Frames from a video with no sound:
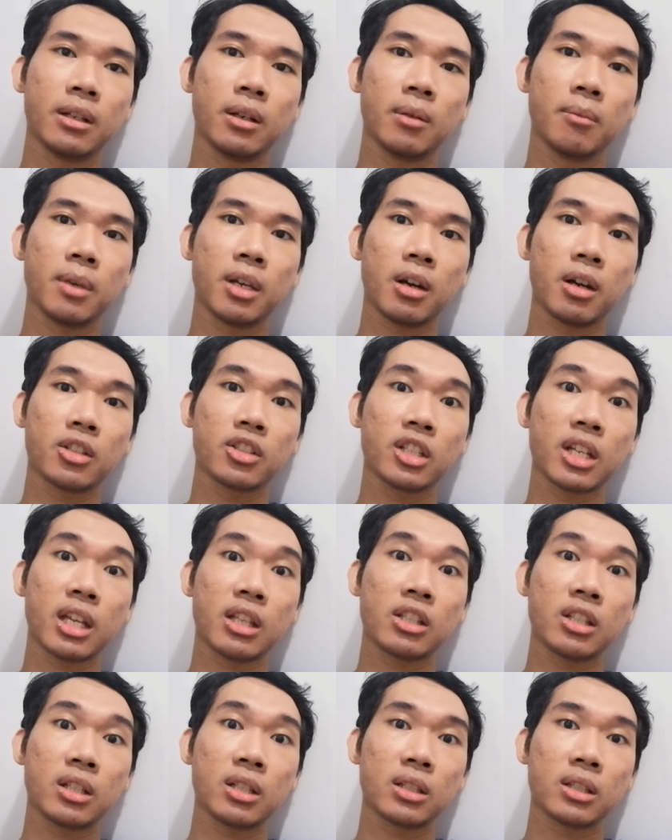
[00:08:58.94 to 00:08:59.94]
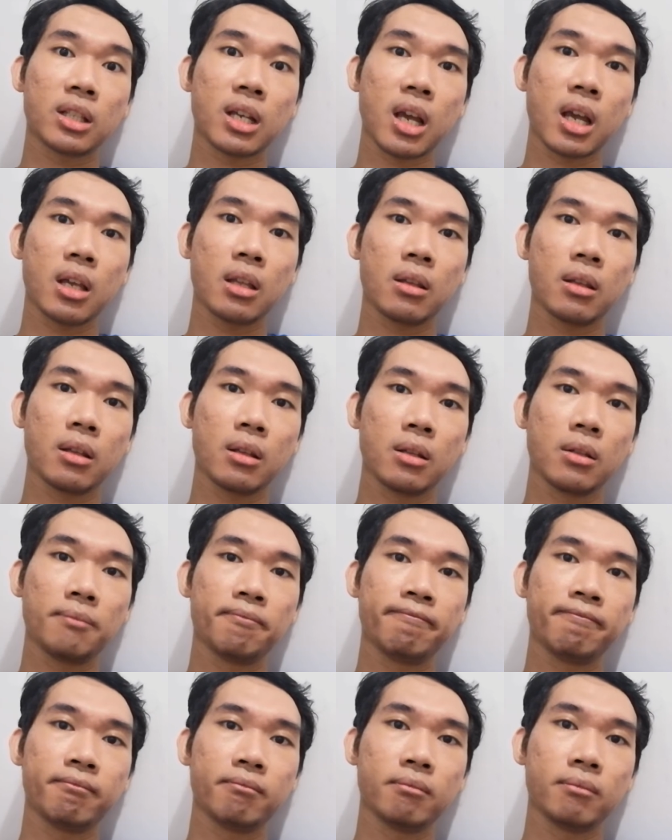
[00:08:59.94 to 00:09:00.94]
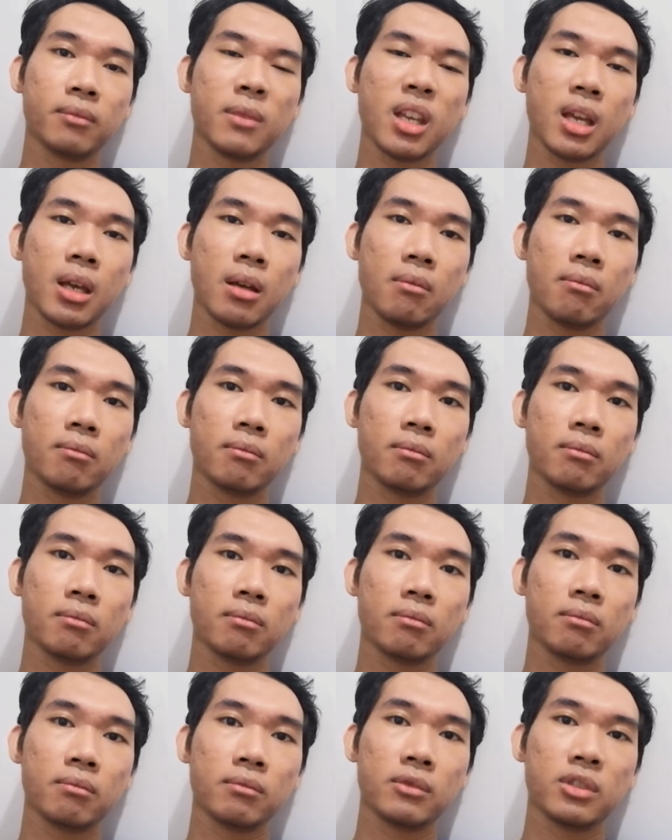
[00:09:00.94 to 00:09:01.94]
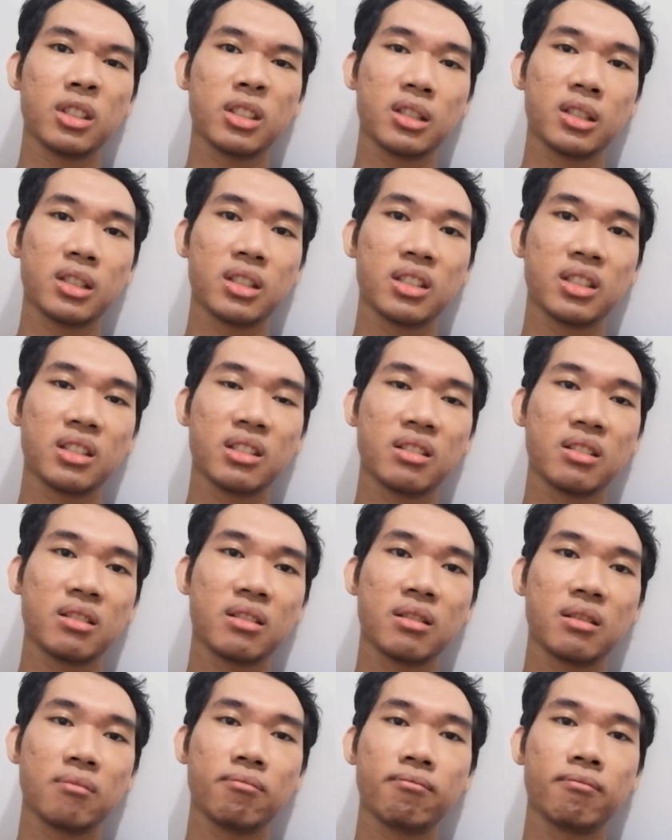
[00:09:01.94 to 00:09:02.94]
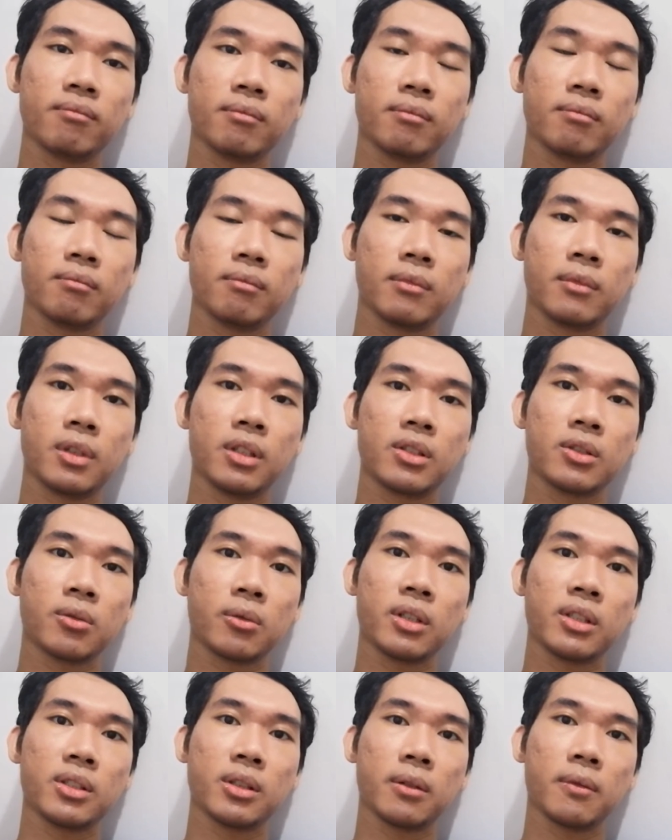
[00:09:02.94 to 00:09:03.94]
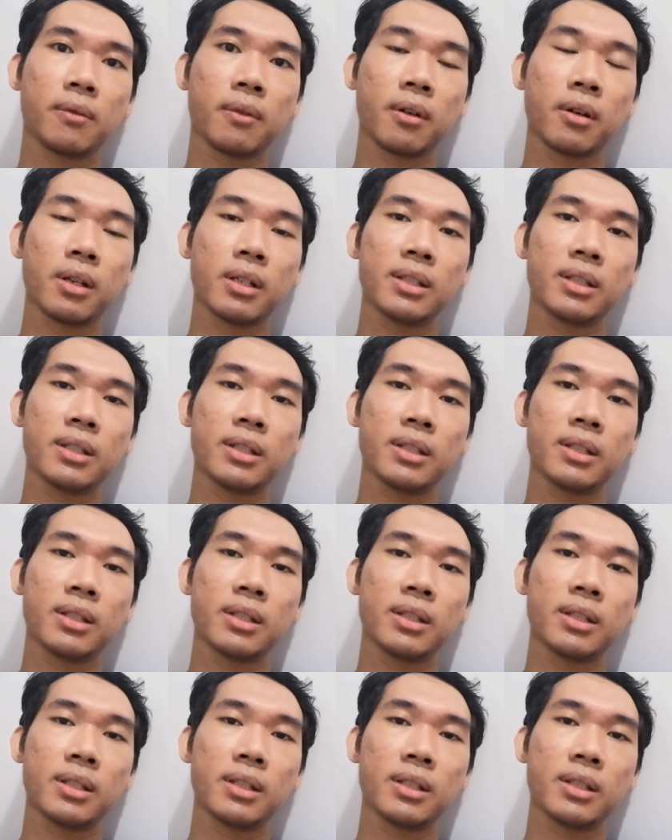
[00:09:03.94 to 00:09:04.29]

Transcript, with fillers: My gosh, you got tongue tied. Yeah, just the story so far